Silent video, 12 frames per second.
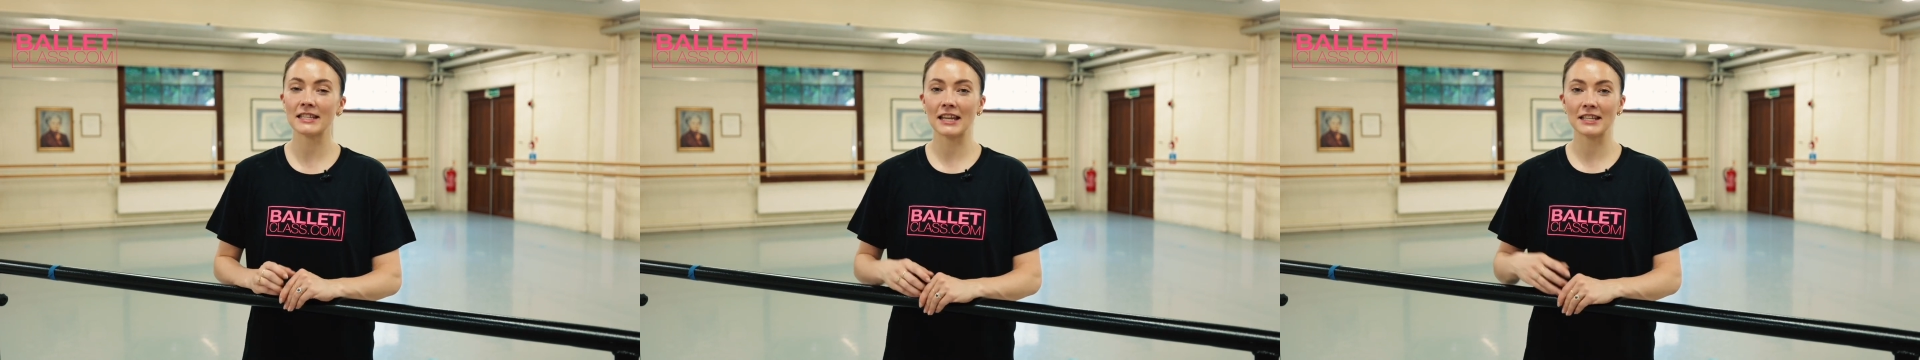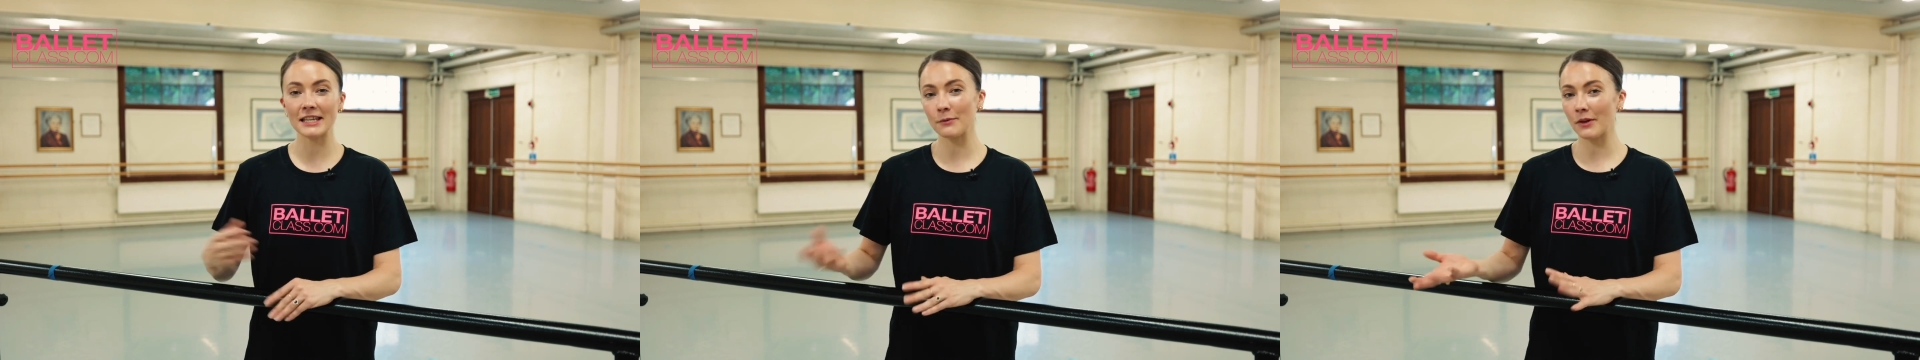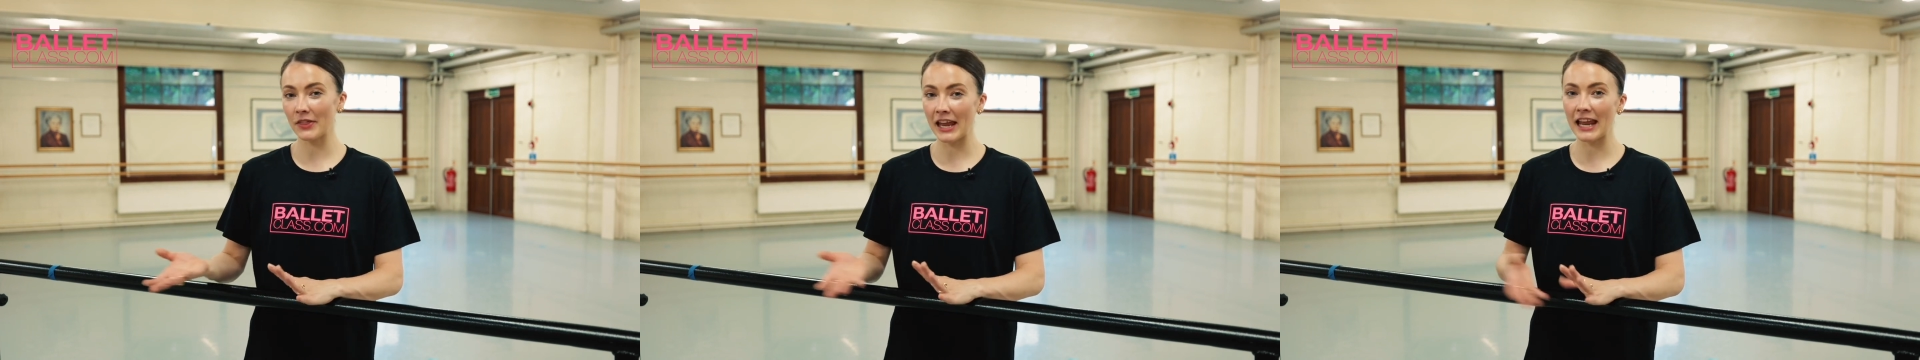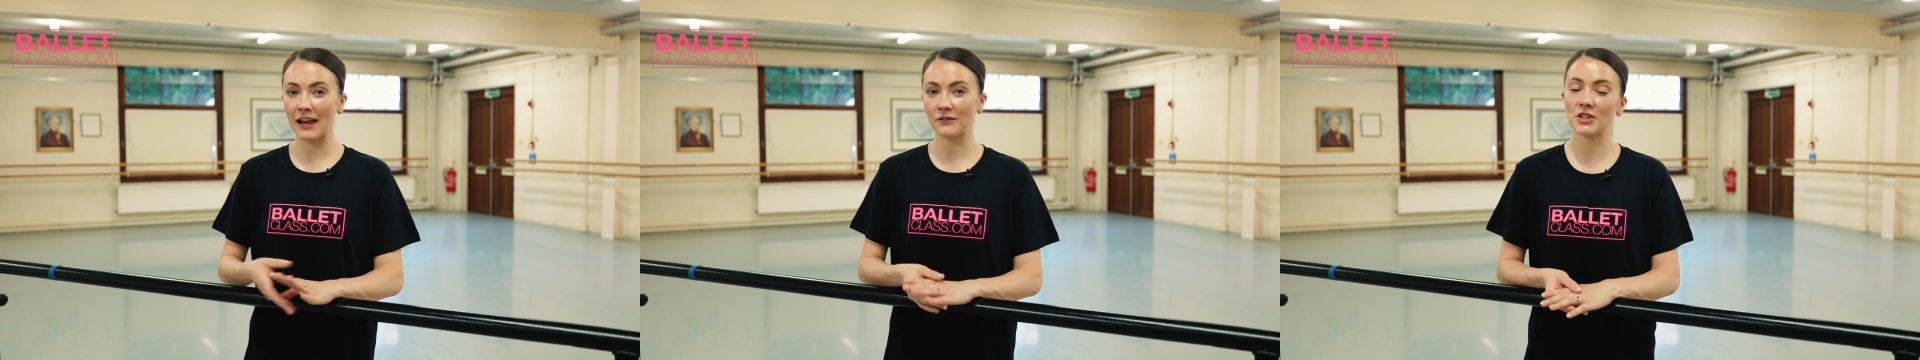and see what they
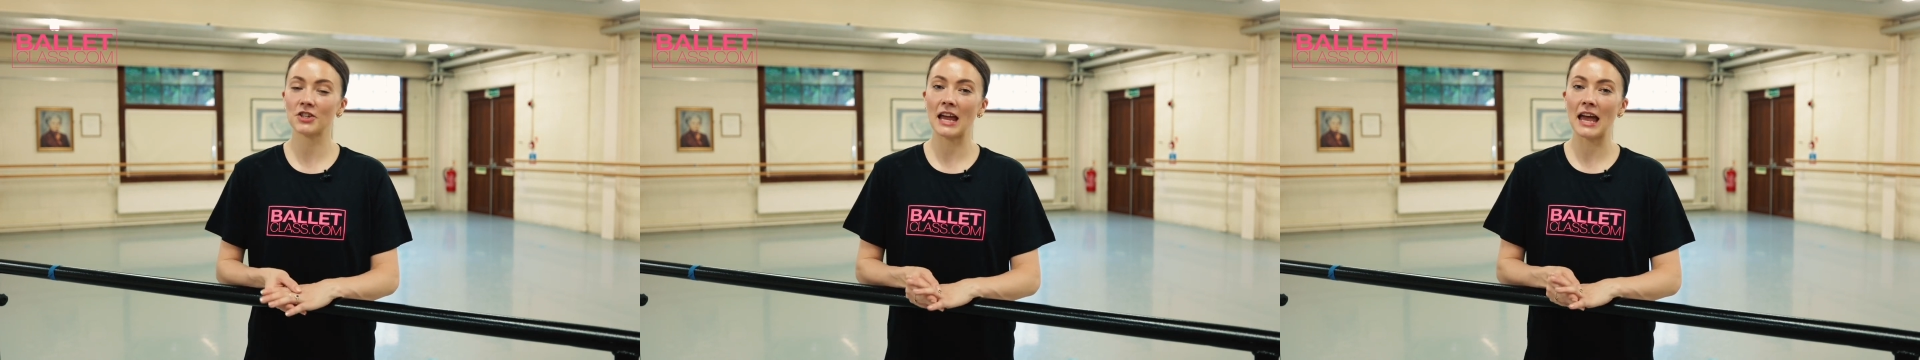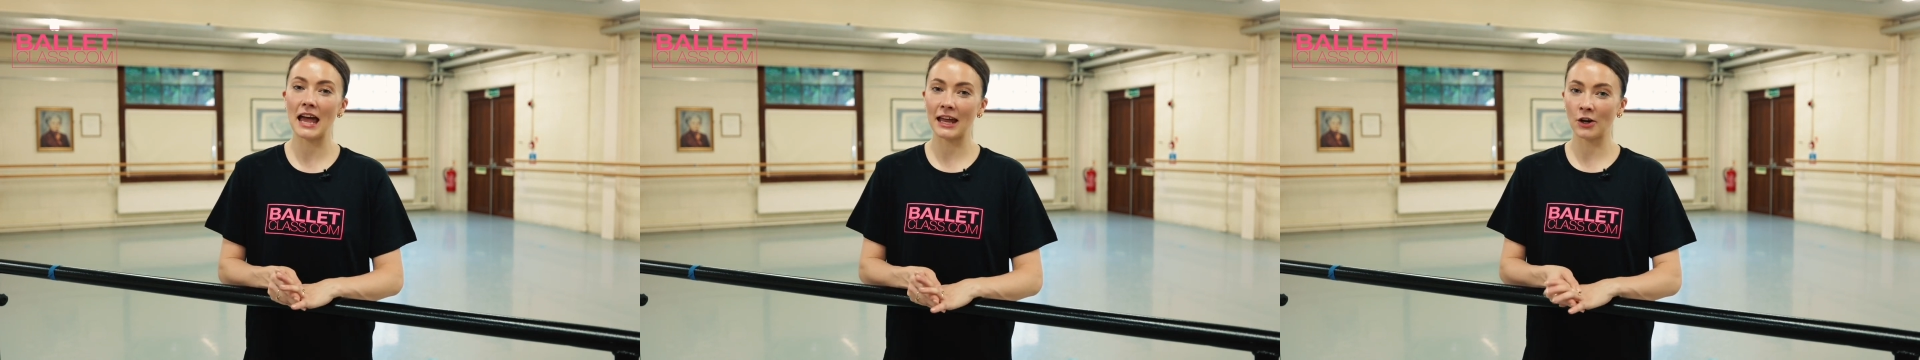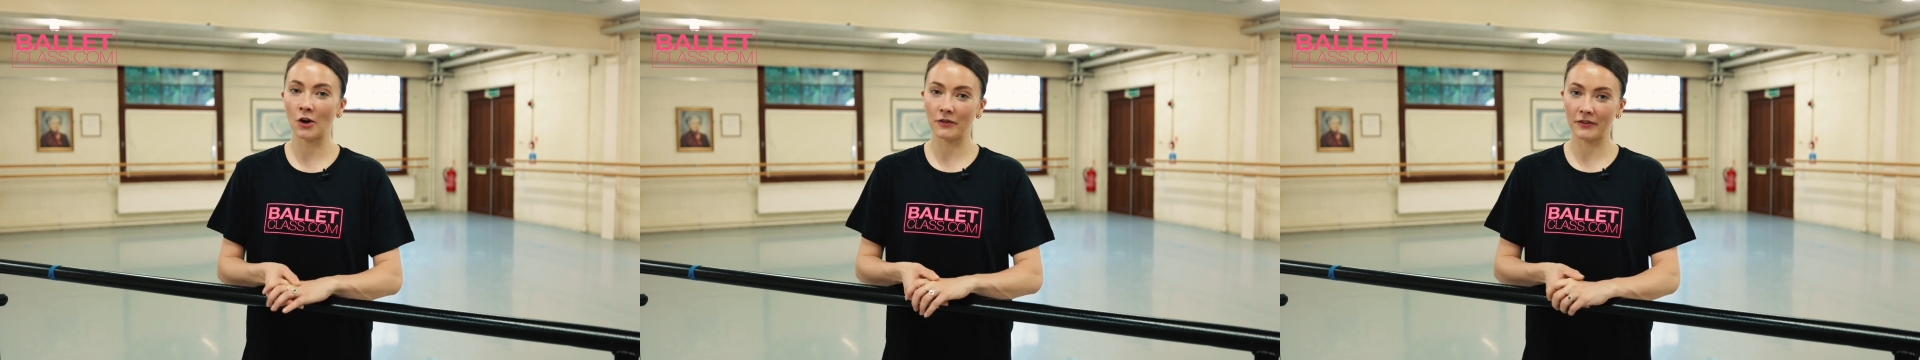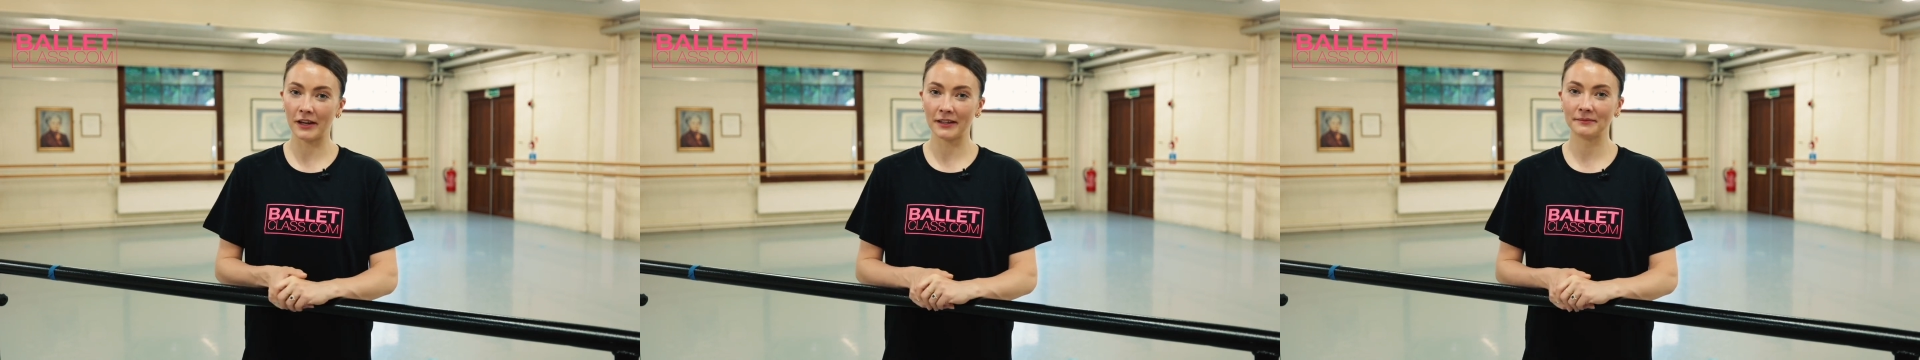have to share and
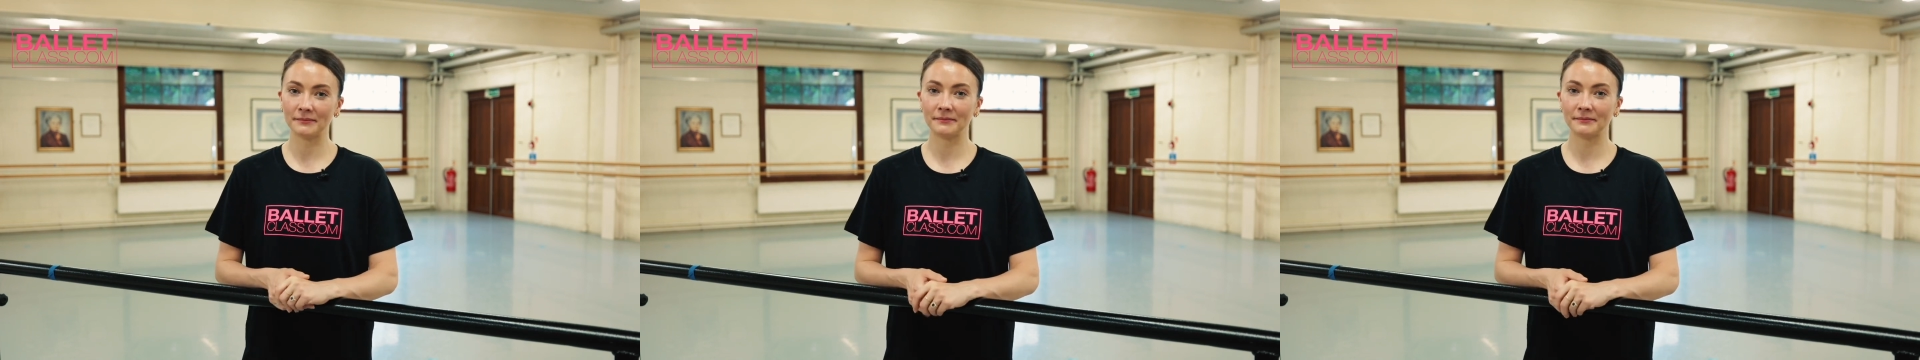offer.